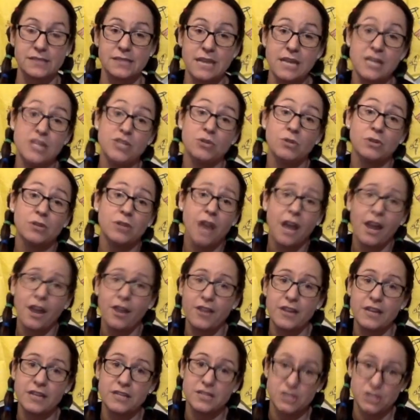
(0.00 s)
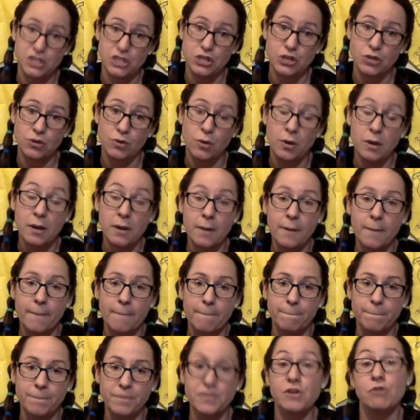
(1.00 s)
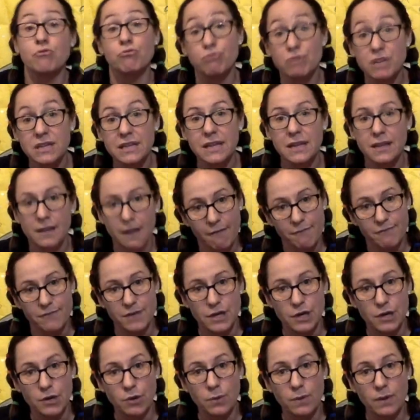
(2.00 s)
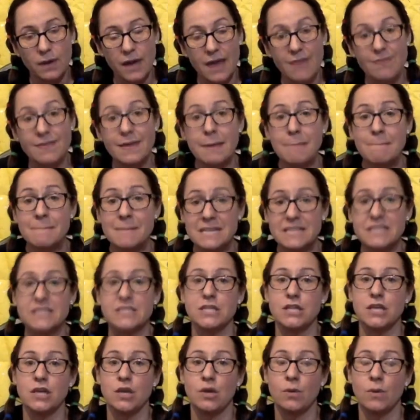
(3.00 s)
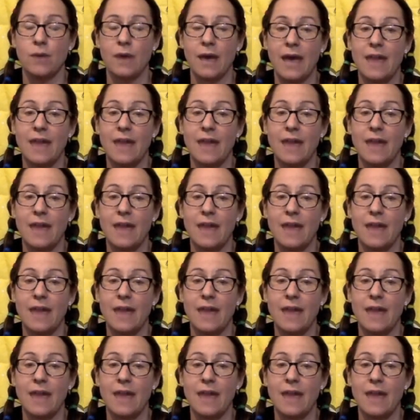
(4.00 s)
They do a lot of things too, but they really love you and they miss you